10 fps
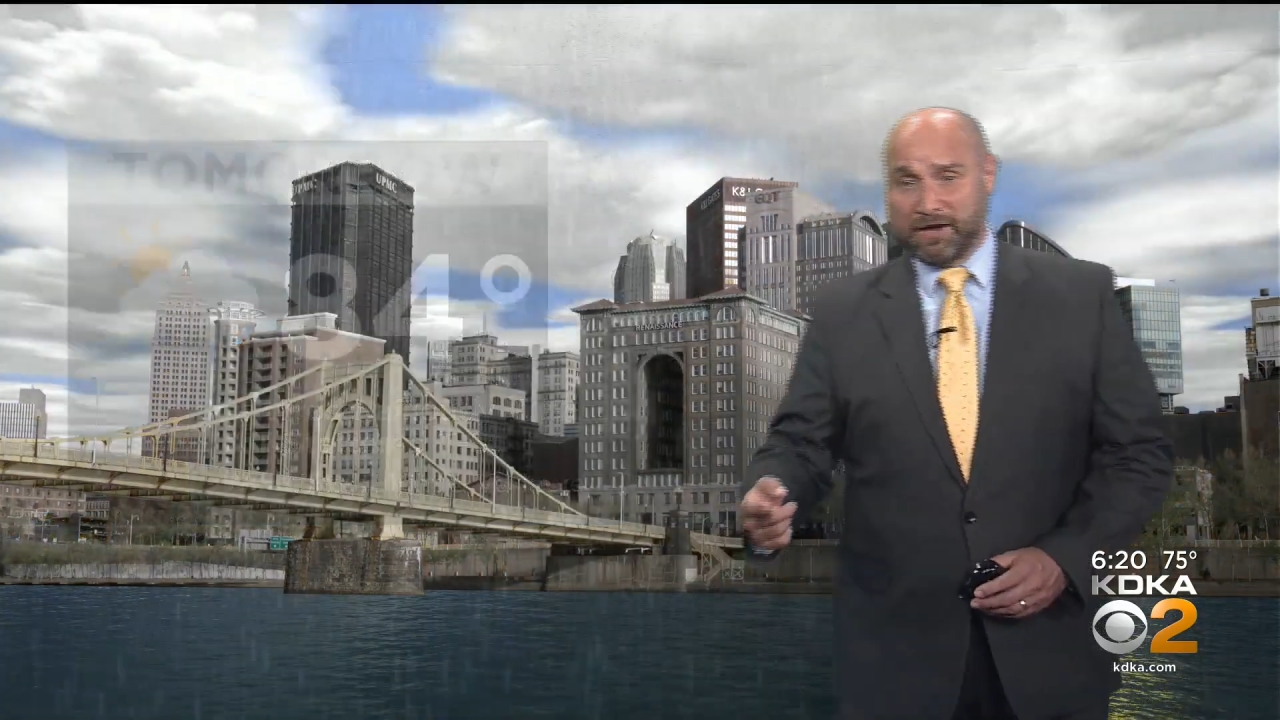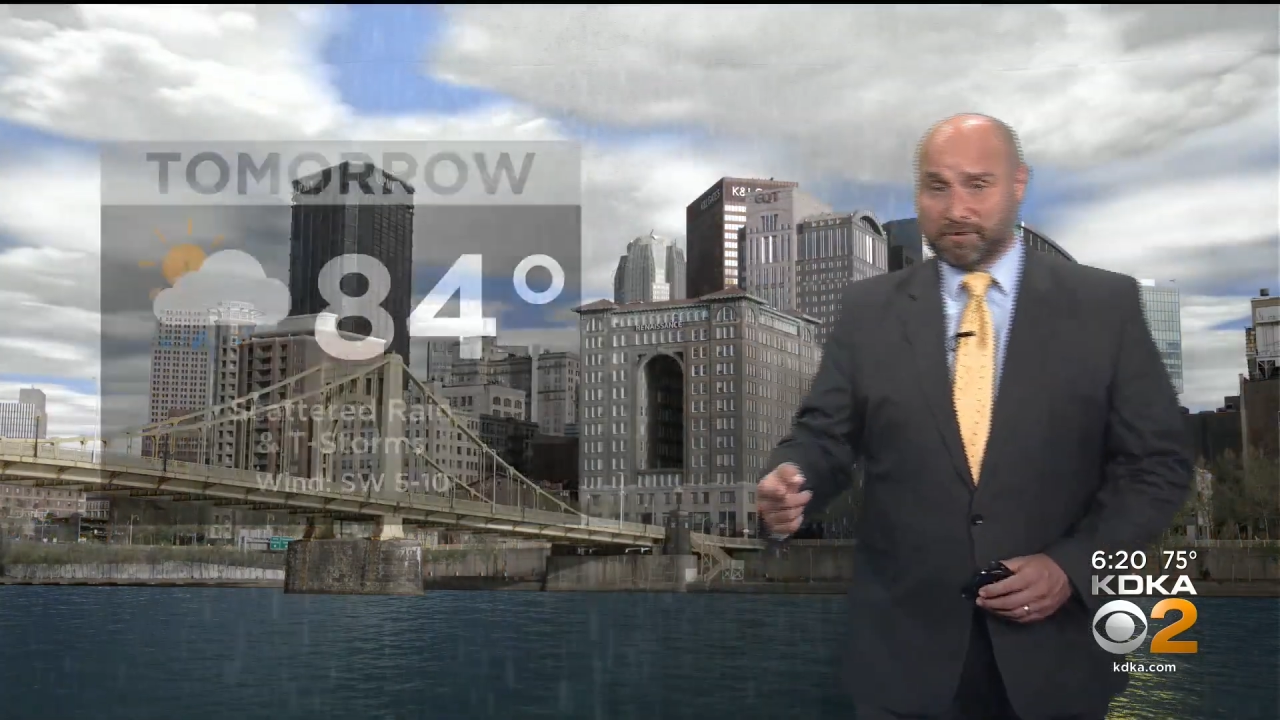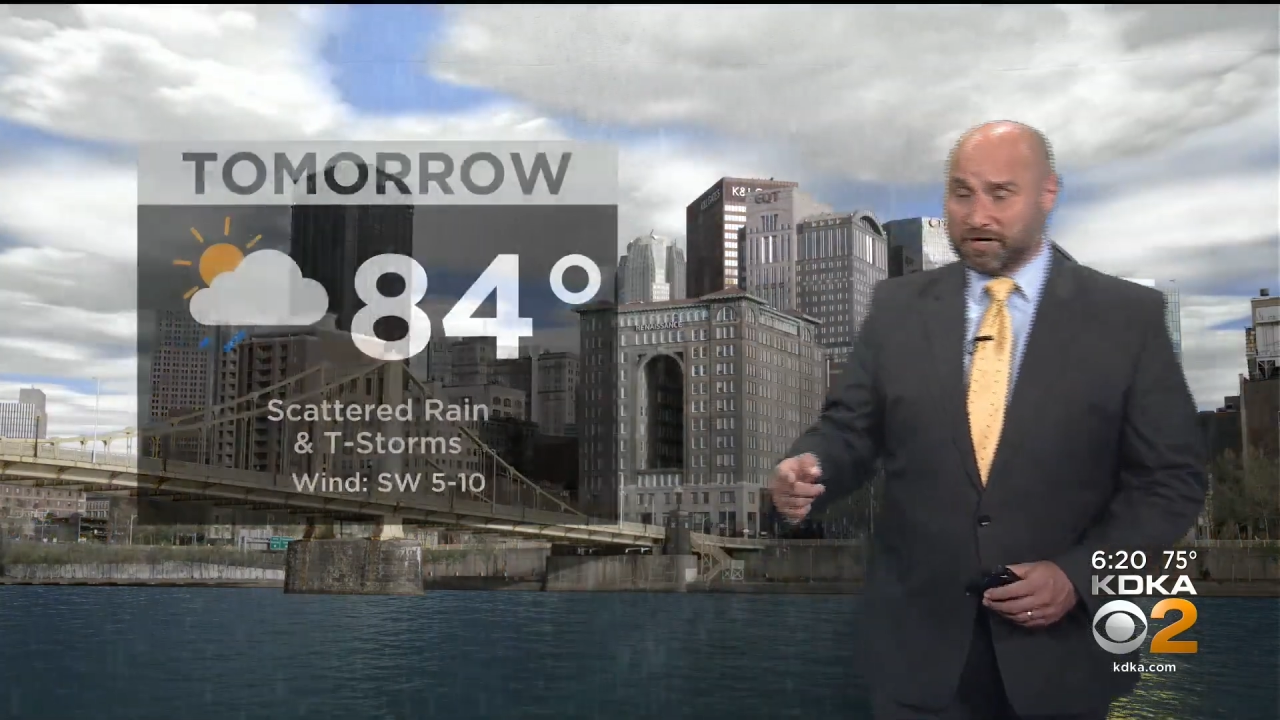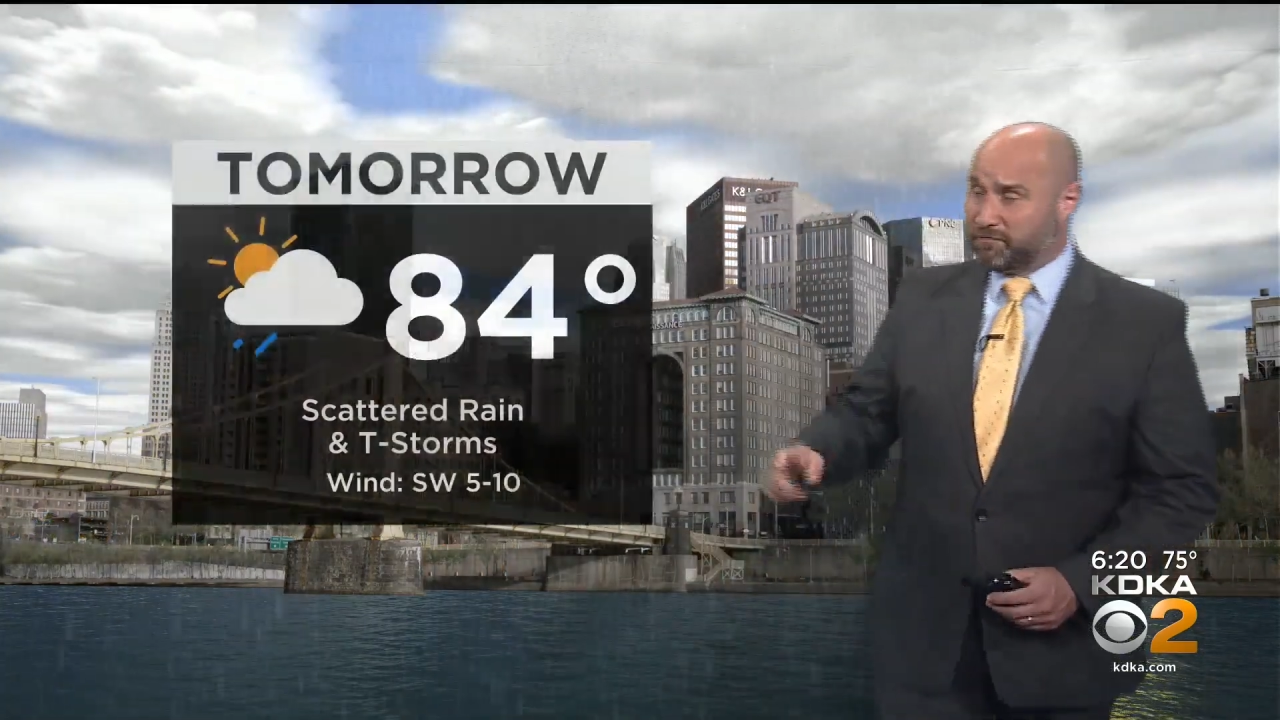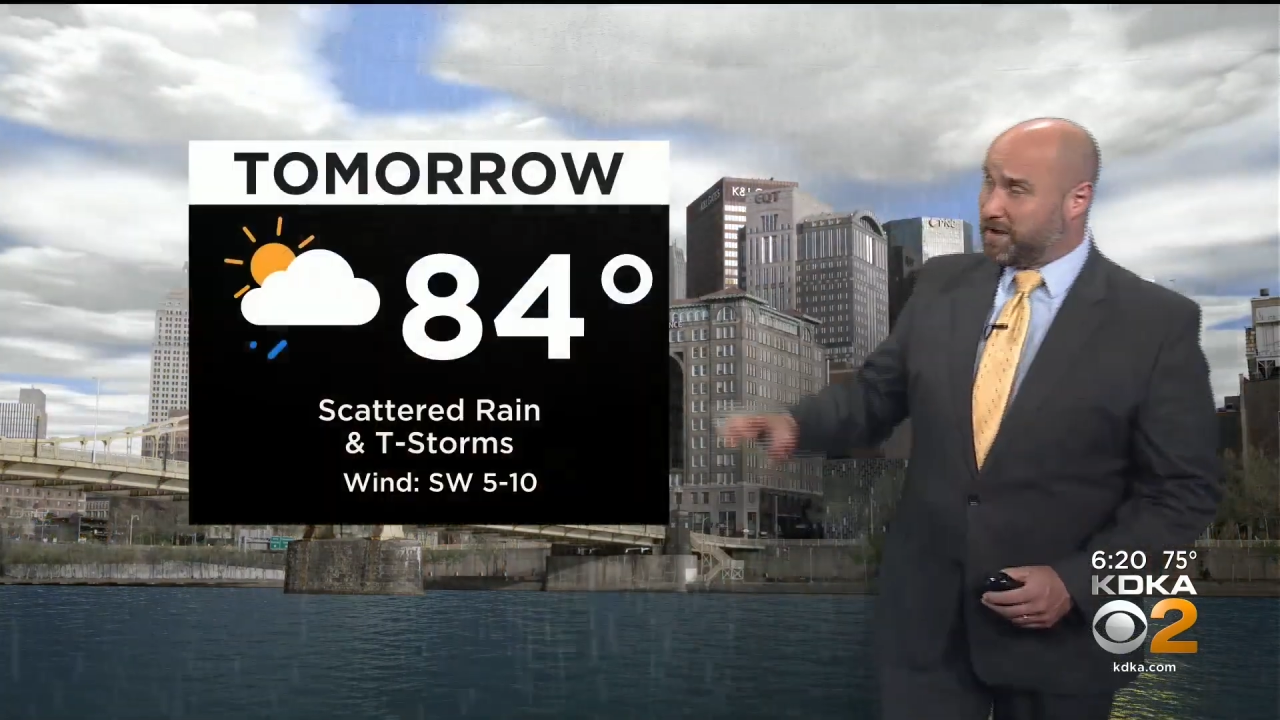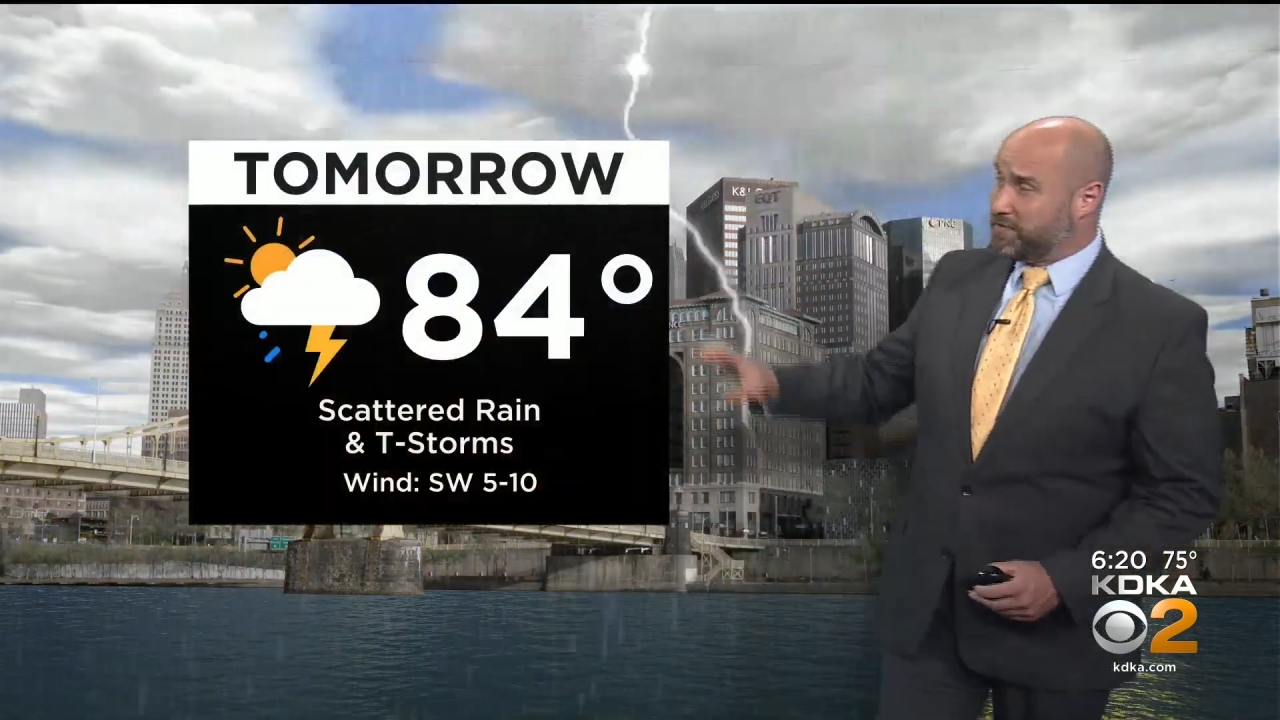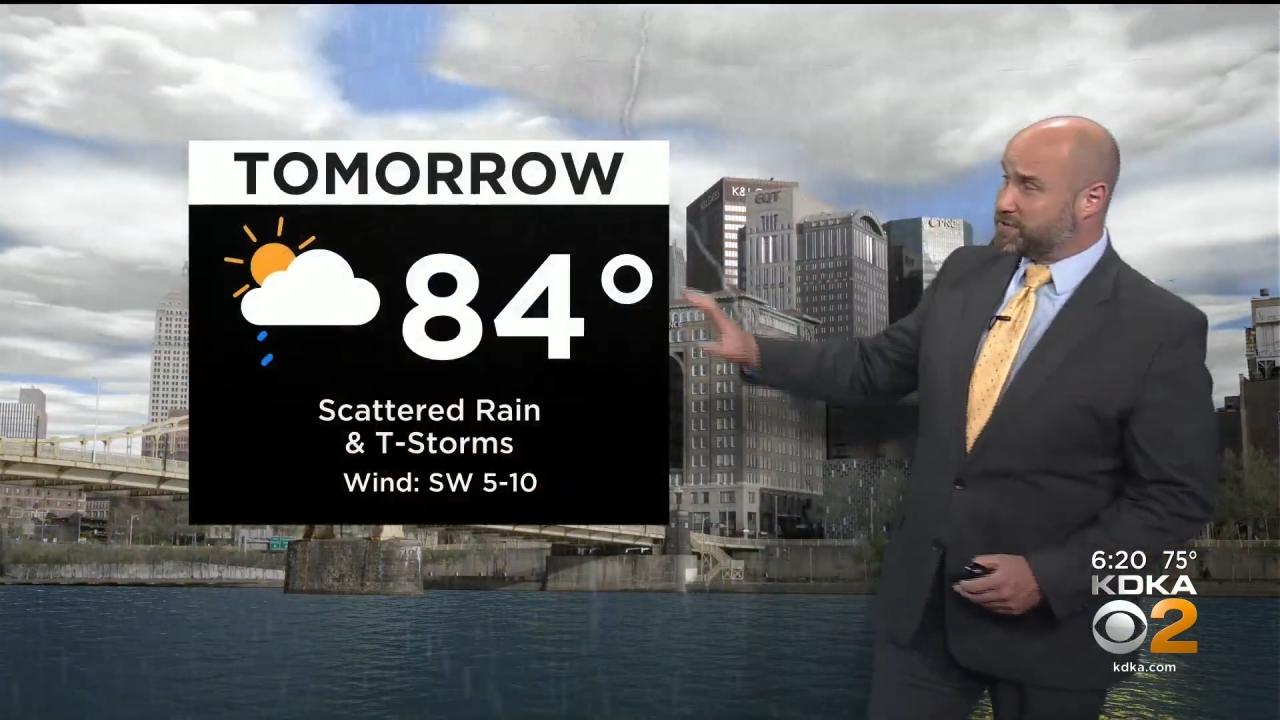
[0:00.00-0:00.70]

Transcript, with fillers: we're going to find